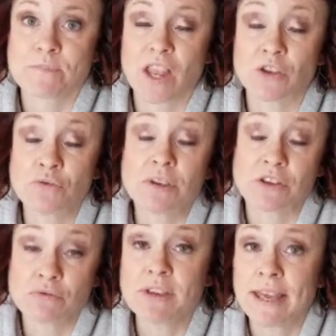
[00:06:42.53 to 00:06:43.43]

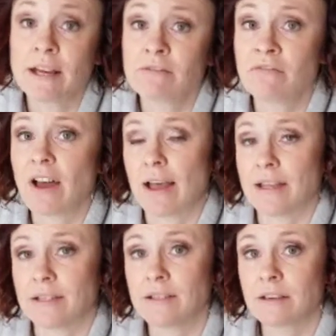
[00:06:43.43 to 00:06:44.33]
you can
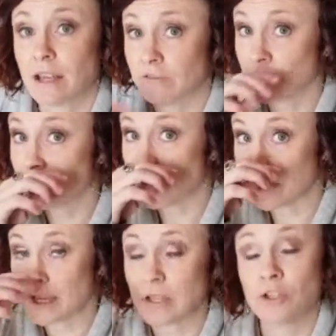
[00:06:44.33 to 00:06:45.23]
find, if you
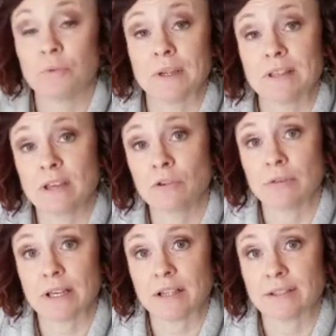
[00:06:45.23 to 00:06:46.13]
look and you read the
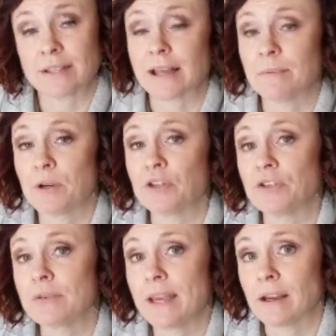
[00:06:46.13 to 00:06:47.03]
ingredients label,
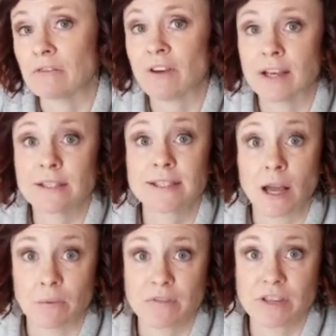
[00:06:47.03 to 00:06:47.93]
you can find
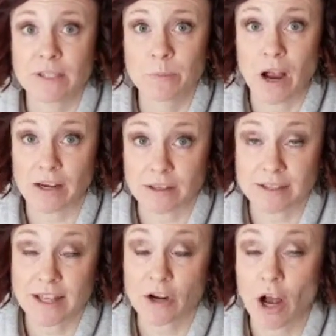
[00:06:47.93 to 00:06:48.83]
some of these products
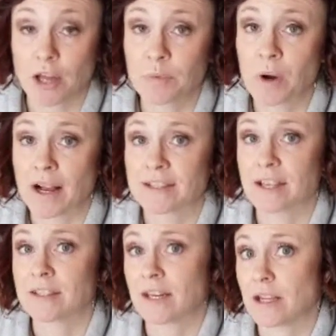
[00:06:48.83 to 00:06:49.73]
that are
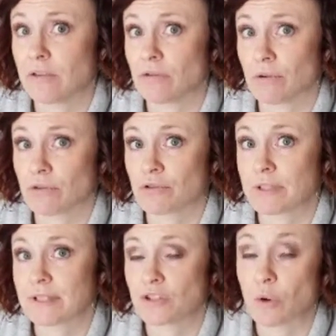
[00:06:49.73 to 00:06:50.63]
unprocessed in the
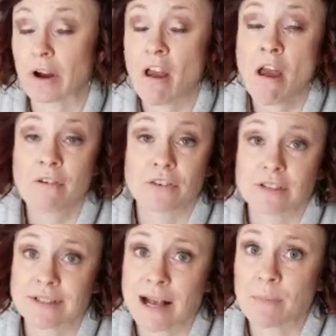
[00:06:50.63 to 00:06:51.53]
grocery store. For
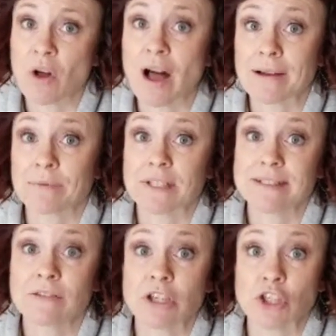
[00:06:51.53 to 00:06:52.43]
example, I
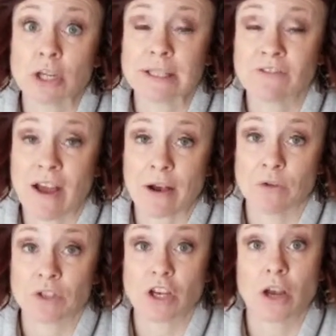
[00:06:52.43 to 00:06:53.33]
recently just
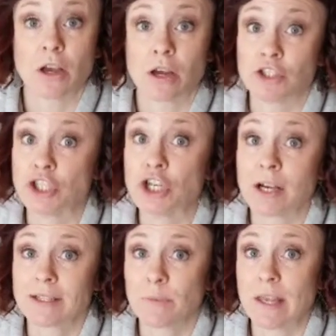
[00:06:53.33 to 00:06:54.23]
found a
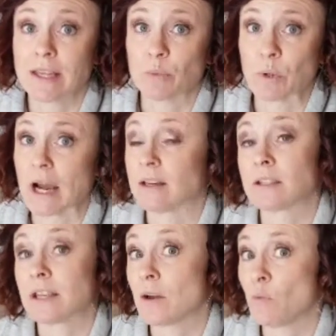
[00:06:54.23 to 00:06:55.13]
Just Bacon
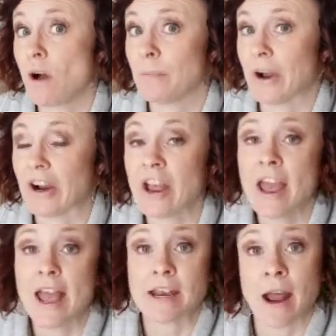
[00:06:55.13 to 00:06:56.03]
product at Walmart,
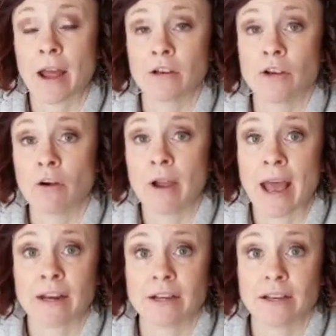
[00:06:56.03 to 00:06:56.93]
and it had no
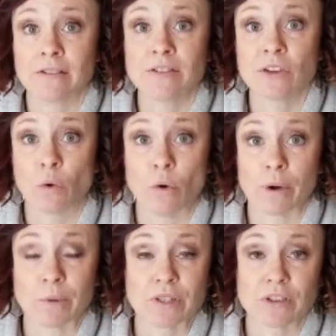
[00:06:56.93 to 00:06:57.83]
additives
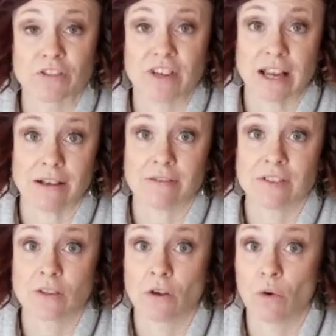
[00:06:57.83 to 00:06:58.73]
or
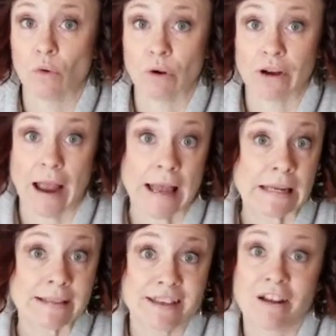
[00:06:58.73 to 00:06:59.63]
preservatives or
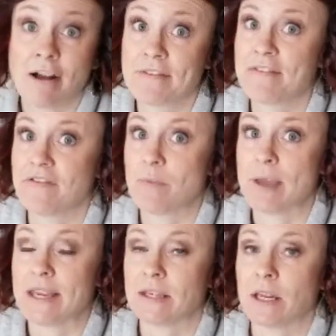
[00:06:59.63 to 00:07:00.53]
anything other than the
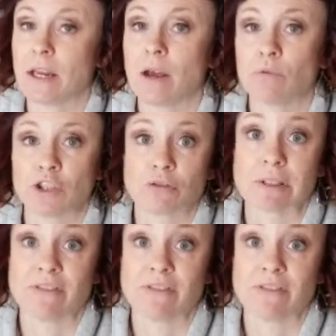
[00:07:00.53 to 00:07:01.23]
bacon in it, which was